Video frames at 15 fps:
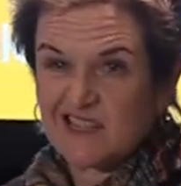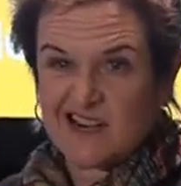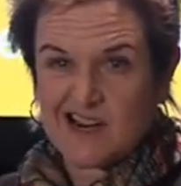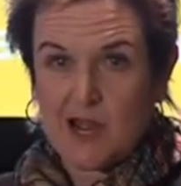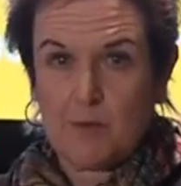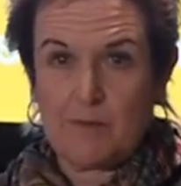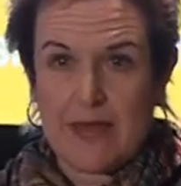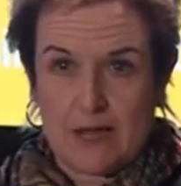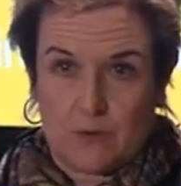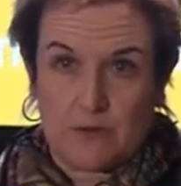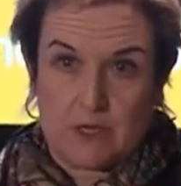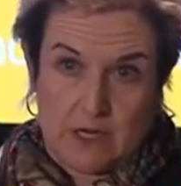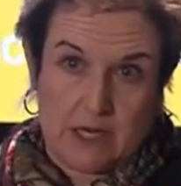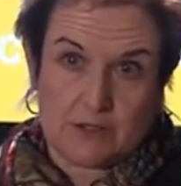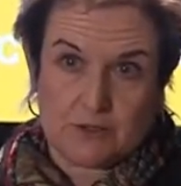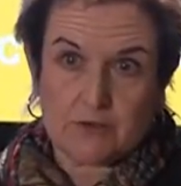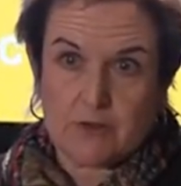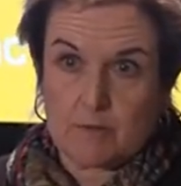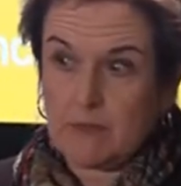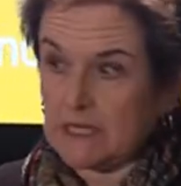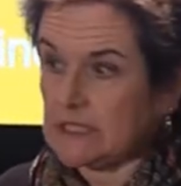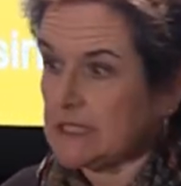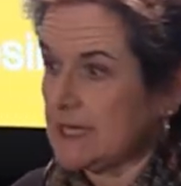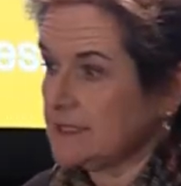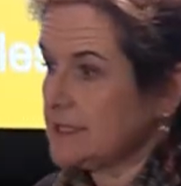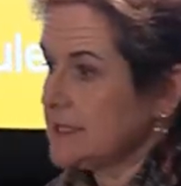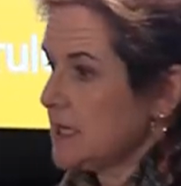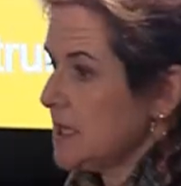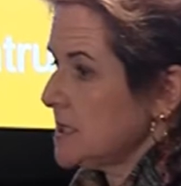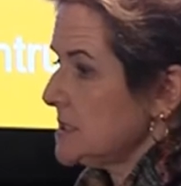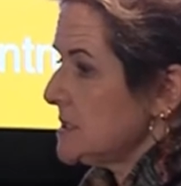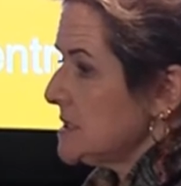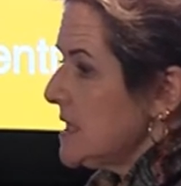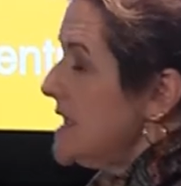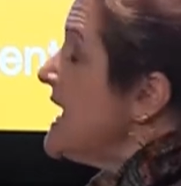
going to come back with an answer that makes sense to us.